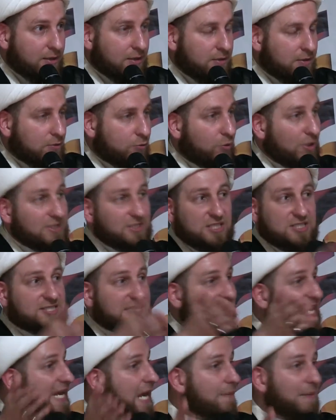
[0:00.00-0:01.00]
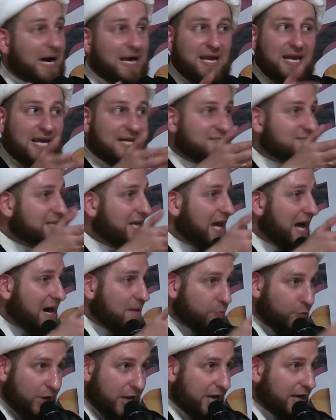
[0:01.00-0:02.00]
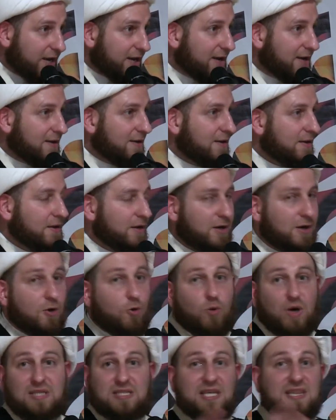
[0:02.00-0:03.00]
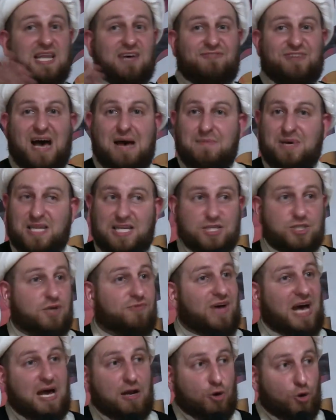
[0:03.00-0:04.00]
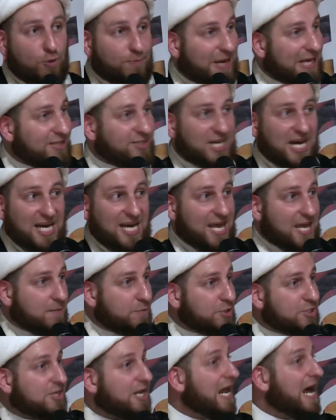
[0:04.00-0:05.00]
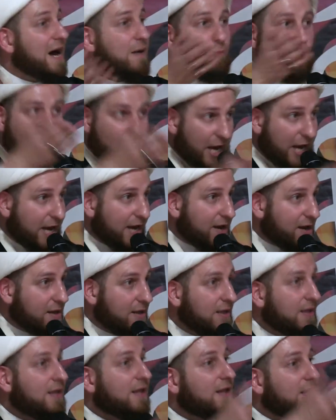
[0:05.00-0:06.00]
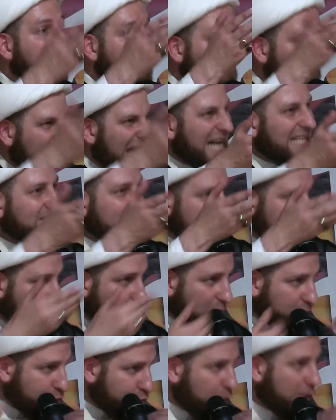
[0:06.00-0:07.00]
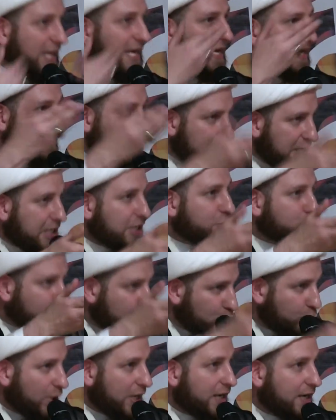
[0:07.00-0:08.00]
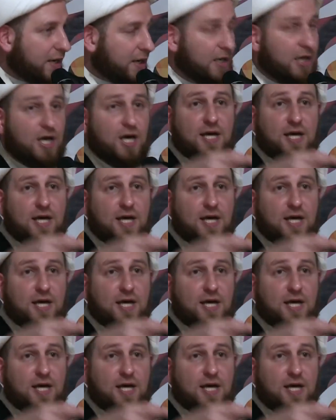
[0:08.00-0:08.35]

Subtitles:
What did Zainab alayhi salam wear? What did the families of Ahlul Bayt alayhi salam wear? That is what we need to wear.